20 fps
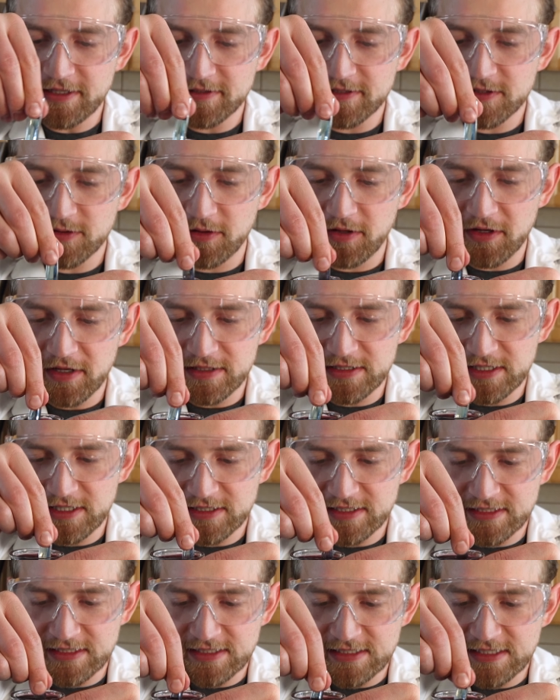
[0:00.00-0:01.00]
it so you can
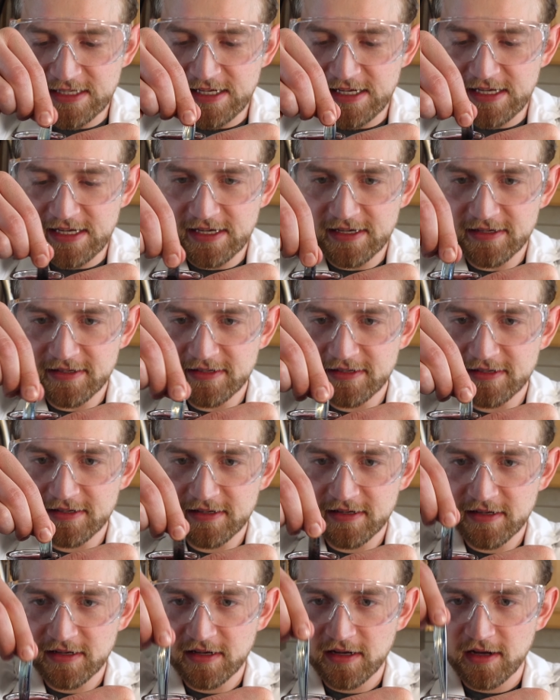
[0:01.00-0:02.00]
just see
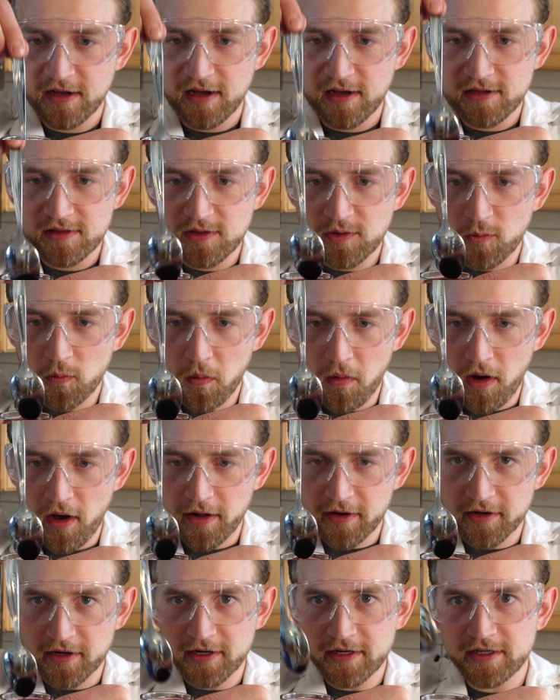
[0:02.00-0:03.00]
the
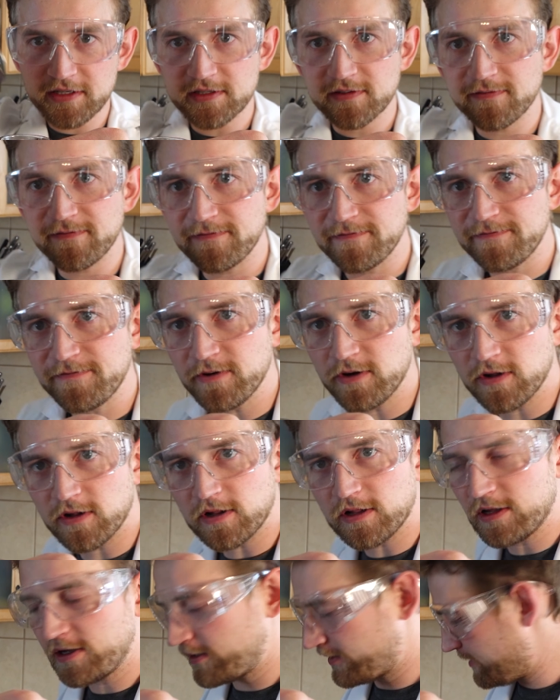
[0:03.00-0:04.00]
water is
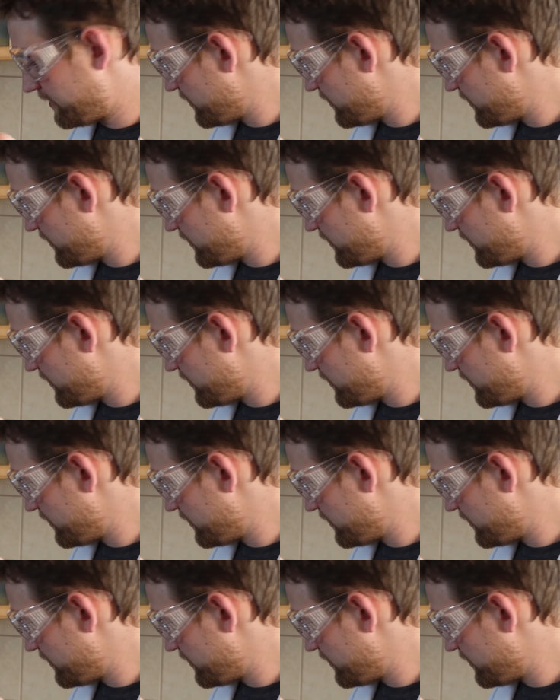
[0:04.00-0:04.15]
full